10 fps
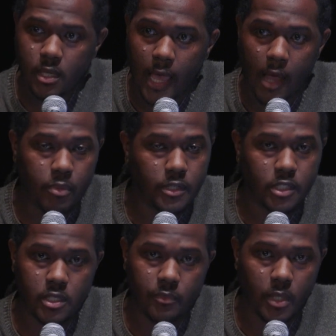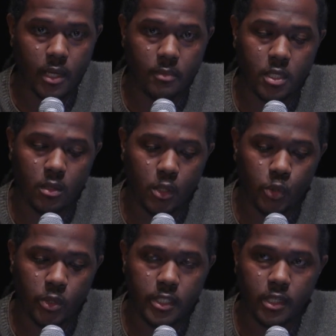how prisons have become so
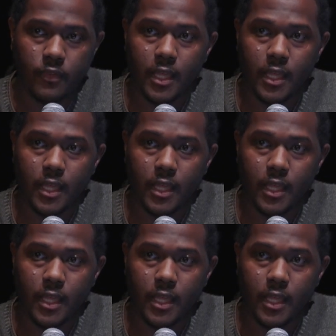lucrative.